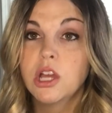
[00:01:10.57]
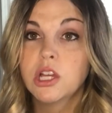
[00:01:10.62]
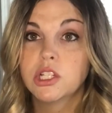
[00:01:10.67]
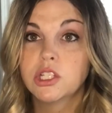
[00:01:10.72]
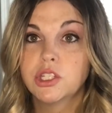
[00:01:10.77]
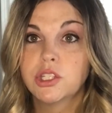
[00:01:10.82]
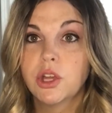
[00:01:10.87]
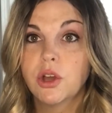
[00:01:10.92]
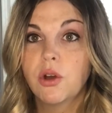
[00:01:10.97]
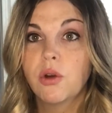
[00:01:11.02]

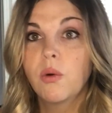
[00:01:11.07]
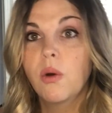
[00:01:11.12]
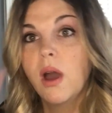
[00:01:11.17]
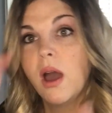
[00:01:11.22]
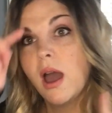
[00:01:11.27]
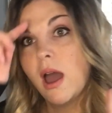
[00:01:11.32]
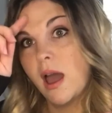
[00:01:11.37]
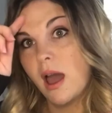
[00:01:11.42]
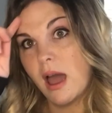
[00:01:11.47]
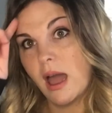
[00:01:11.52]
So
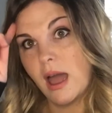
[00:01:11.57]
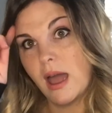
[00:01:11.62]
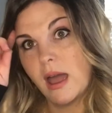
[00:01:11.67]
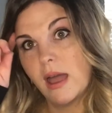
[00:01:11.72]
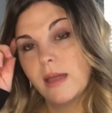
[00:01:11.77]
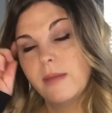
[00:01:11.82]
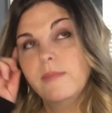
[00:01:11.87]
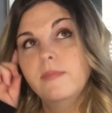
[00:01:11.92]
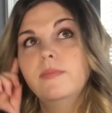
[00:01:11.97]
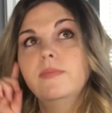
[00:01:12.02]

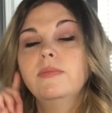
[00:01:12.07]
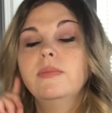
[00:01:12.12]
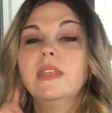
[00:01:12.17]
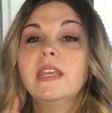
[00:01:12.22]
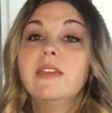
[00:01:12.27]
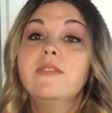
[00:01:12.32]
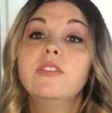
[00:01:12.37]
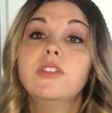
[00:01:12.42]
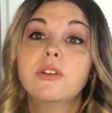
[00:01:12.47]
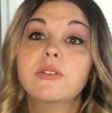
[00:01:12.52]

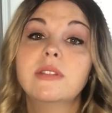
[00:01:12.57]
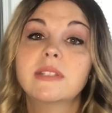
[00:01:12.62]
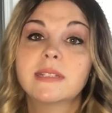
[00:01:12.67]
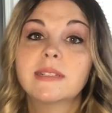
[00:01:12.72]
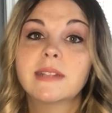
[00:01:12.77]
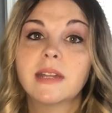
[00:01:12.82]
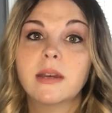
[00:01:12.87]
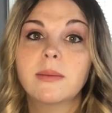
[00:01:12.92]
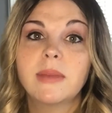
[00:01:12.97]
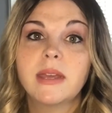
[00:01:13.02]
even though this is
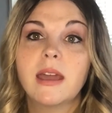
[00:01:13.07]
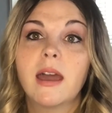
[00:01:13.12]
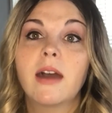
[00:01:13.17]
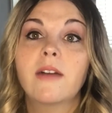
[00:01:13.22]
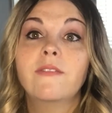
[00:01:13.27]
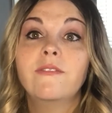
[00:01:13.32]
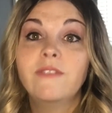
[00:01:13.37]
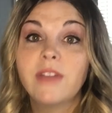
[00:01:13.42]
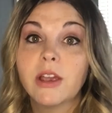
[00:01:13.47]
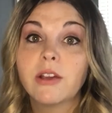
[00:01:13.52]
going to be a
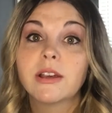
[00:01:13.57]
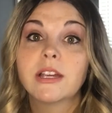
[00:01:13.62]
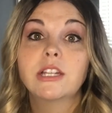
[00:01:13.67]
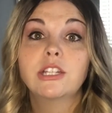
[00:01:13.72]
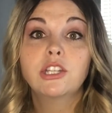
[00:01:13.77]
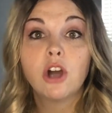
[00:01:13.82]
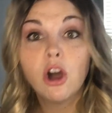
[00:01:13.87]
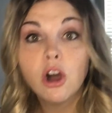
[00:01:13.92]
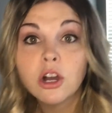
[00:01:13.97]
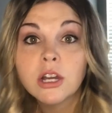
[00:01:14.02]
very
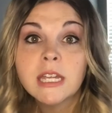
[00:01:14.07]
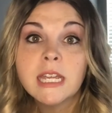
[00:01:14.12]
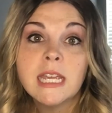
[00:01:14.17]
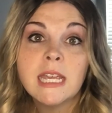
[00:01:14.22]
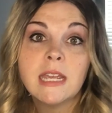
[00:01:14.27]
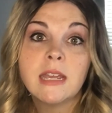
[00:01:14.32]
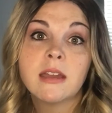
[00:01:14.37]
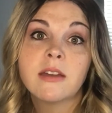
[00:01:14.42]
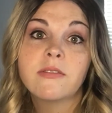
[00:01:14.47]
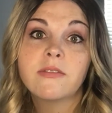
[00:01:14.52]

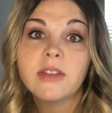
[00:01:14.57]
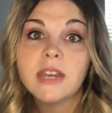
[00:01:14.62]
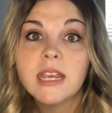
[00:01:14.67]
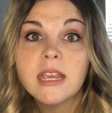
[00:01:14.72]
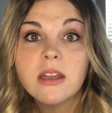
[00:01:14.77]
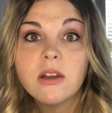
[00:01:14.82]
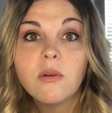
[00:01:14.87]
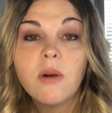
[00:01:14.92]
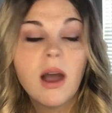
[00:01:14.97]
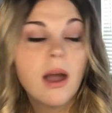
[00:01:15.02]
talky
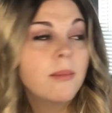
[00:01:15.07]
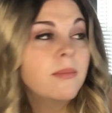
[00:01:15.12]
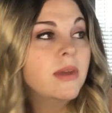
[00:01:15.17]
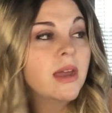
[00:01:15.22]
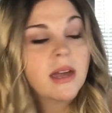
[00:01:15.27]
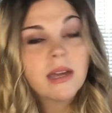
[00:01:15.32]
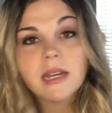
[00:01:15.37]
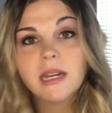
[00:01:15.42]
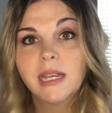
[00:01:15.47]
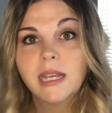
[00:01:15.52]
video, I'm
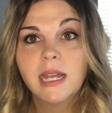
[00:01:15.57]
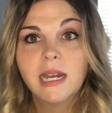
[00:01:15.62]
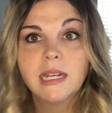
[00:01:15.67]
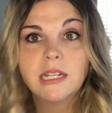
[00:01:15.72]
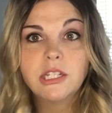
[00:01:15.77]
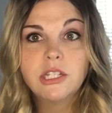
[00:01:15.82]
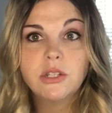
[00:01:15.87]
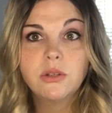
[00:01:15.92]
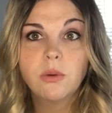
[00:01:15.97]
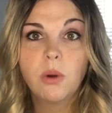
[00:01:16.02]
not going to get
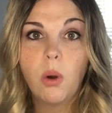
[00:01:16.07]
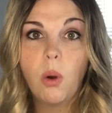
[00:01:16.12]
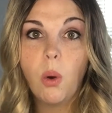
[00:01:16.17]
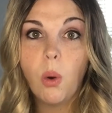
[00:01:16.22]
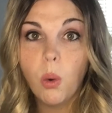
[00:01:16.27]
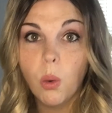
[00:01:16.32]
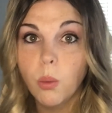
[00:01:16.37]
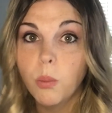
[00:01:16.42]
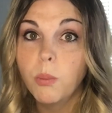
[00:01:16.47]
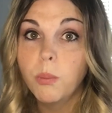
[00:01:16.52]
into a
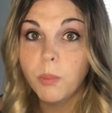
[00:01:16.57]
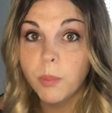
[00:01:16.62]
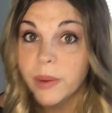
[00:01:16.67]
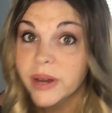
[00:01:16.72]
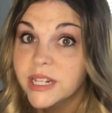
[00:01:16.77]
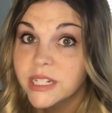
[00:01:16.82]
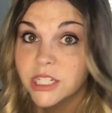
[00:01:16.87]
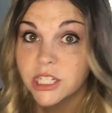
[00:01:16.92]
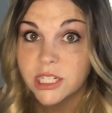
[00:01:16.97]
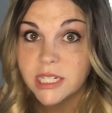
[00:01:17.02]
whole
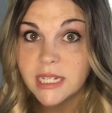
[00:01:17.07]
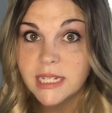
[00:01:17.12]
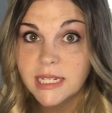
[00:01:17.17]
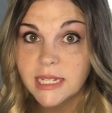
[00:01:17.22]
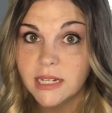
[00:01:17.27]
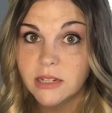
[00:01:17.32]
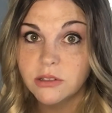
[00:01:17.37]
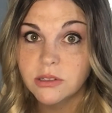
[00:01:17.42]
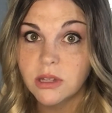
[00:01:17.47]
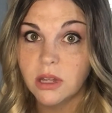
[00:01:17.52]
bunch of
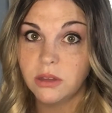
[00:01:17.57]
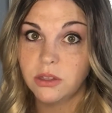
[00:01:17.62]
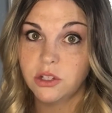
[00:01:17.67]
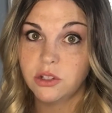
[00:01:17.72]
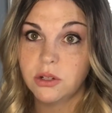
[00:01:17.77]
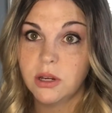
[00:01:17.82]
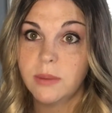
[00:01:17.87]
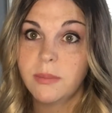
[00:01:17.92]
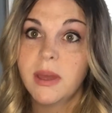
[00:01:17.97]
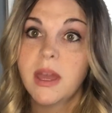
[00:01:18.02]
details on the
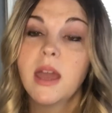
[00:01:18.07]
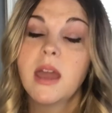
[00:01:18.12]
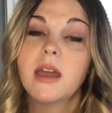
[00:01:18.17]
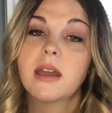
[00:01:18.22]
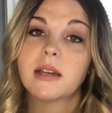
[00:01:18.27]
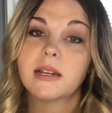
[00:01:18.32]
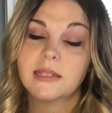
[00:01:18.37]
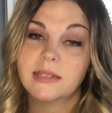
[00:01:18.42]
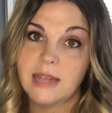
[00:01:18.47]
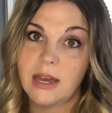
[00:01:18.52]
trip
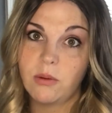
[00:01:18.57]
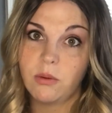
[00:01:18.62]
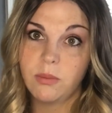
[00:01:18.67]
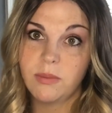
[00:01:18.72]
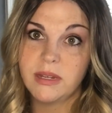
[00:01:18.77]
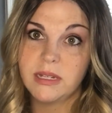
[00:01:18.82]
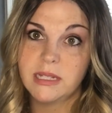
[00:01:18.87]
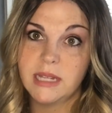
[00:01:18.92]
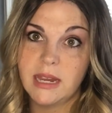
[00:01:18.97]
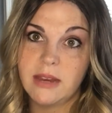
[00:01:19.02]
because that will
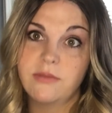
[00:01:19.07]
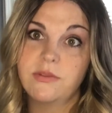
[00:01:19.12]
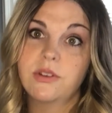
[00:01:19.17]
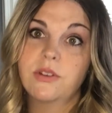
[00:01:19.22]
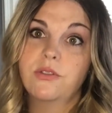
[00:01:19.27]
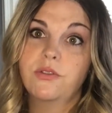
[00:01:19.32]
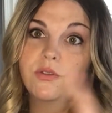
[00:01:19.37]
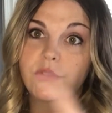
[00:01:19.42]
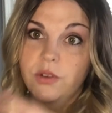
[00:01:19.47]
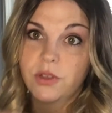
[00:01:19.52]
be saved
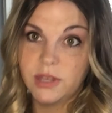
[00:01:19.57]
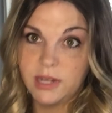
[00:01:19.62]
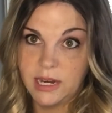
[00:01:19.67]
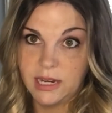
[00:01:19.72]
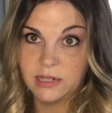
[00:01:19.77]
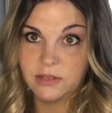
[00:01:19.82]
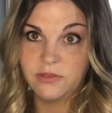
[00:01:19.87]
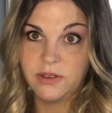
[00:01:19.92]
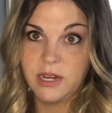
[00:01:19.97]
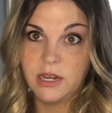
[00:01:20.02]
for the
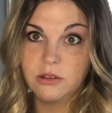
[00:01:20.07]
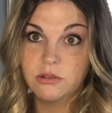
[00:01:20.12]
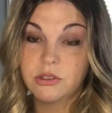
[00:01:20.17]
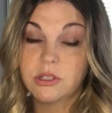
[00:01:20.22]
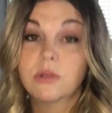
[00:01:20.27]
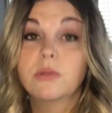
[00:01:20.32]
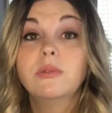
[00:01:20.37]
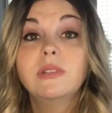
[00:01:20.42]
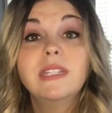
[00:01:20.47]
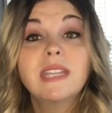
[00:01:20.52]
next video.
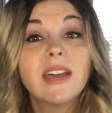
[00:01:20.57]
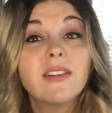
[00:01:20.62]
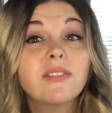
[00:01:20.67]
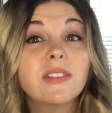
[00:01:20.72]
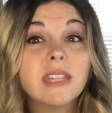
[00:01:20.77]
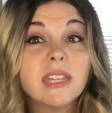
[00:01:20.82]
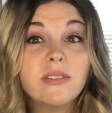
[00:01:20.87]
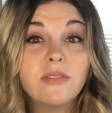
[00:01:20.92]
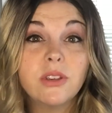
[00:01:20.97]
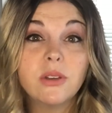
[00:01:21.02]
So
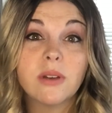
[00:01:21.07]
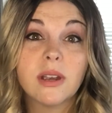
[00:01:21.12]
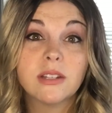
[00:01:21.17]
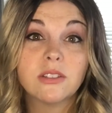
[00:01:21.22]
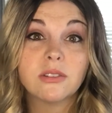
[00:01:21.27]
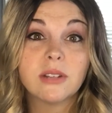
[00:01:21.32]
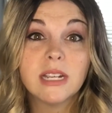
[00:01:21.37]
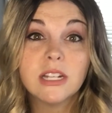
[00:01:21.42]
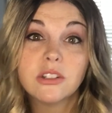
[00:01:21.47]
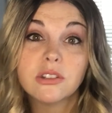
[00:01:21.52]
definitely, if you guys
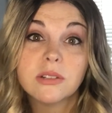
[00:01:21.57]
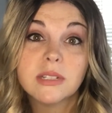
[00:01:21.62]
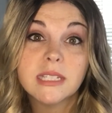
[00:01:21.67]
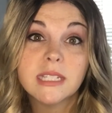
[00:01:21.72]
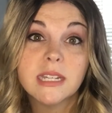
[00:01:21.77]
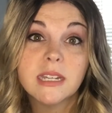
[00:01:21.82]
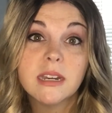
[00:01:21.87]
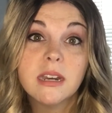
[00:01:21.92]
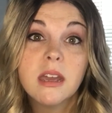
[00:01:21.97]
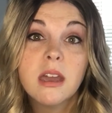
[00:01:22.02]
are
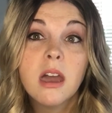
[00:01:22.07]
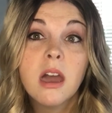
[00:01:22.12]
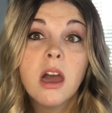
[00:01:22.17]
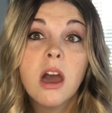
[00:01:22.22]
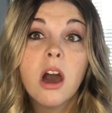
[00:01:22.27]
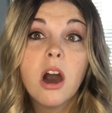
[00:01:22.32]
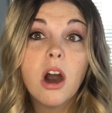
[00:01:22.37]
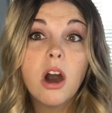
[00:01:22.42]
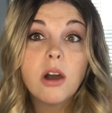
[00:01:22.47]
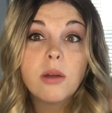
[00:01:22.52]
interested
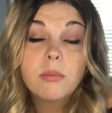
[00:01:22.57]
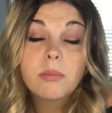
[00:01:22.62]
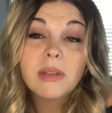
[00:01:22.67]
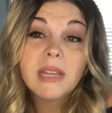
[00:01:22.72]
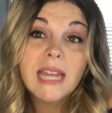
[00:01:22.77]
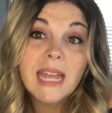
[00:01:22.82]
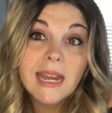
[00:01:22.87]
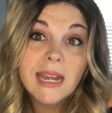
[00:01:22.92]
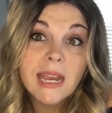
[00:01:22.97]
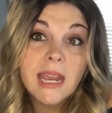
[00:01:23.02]
on
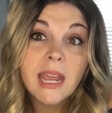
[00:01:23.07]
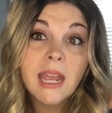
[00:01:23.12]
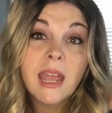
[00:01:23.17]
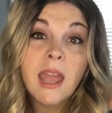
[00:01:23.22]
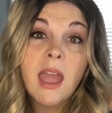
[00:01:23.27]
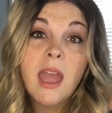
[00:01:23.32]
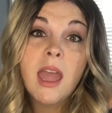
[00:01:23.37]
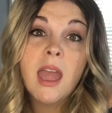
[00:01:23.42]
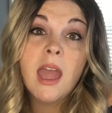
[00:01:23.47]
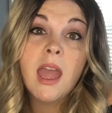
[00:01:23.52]
planning
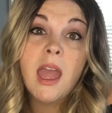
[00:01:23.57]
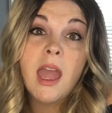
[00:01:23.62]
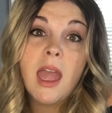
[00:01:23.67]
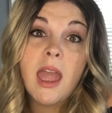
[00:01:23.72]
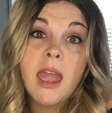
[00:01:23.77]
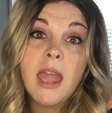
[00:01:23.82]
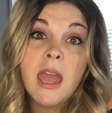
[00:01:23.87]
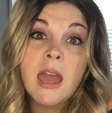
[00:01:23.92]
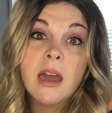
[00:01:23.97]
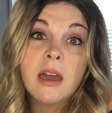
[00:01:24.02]

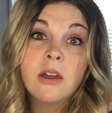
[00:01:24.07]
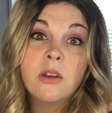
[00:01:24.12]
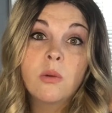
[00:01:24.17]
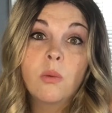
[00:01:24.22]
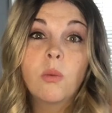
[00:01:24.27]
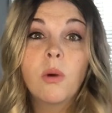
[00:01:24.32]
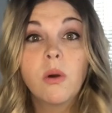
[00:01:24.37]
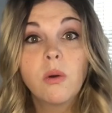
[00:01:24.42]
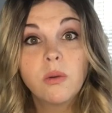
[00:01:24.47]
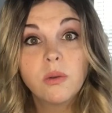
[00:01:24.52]
and
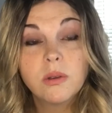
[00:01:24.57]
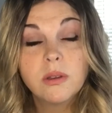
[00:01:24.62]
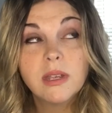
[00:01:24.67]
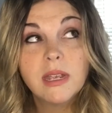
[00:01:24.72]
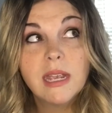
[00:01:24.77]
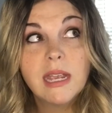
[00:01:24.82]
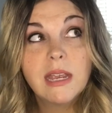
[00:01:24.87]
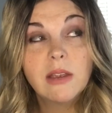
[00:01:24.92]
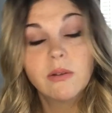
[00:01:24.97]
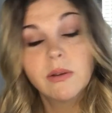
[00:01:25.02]

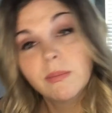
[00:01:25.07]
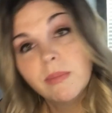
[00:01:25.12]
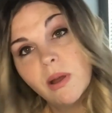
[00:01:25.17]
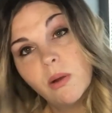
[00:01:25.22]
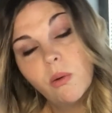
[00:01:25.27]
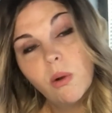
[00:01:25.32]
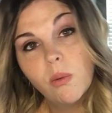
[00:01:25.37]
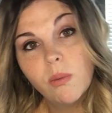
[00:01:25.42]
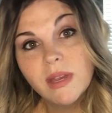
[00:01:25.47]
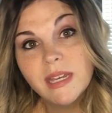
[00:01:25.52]
hearing
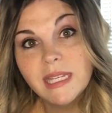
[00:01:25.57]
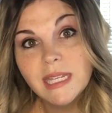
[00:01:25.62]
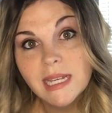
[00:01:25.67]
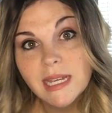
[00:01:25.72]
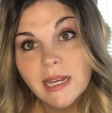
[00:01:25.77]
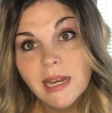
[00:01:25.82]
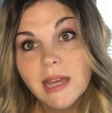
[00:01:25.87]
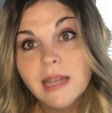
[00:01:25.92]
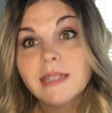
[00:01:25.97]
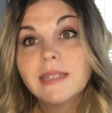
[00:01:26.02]
about what we
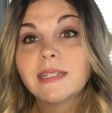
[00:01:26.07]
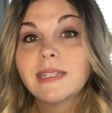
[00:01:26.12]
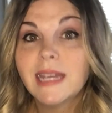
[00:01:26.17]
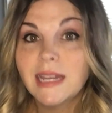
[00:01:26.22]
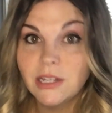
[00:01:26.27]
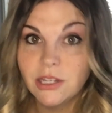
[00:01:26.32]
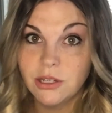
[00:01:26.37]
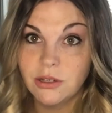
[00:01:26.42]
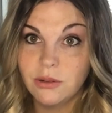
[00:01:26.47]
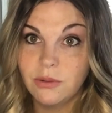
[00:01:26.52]
did,
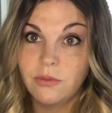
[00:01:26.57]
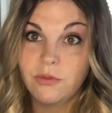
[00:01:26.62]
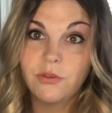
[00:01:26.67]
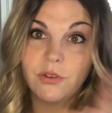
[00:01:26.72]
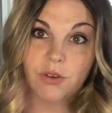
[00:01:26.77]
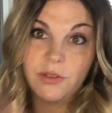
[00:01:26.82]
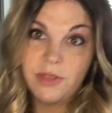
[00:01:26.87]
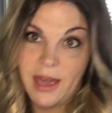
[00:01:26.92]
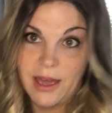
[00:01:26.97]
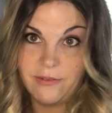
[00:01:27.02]
stay tuned
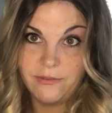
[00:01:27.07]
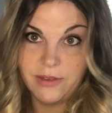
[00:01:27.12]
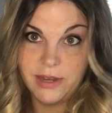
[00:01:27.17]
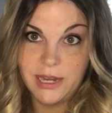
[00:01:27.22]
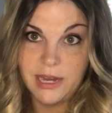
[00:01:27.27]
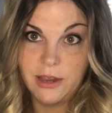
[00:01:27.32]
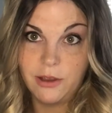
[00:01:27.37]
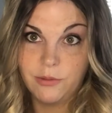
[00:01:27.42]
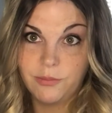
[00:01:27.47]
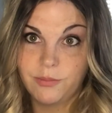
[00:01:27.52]
for that
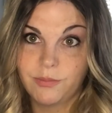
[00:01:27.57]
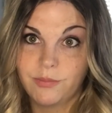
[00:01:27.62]
video.